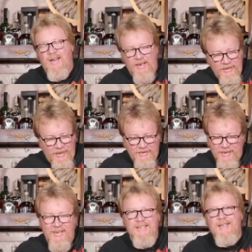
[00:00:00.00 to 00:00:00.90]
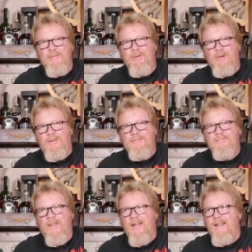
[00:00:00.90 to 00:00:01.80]
It tastes like a cinnamon roll.
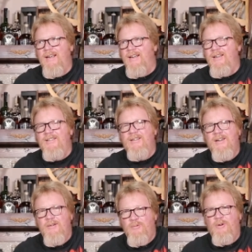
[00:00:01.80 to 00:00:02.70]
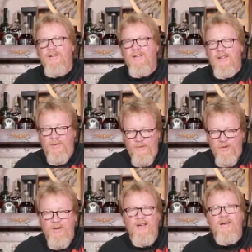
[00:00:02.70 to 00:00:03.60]
Like a, if you're
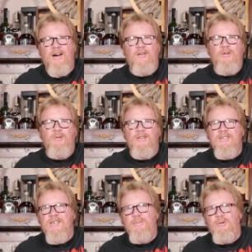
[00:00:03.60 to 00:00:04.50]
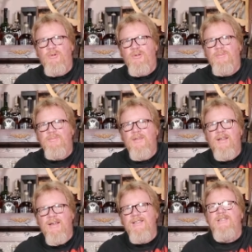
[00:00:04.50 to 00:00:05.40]
drinking coffee with a cinnamon roll,
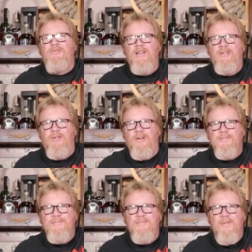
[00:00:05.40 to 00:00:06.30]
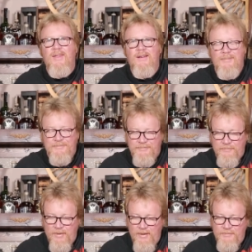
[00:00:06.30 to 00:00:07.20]
that's the flavor.
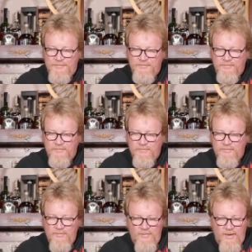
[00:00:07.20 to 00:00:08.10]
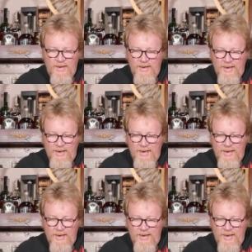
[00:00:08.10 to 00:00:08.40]
It's so good, right?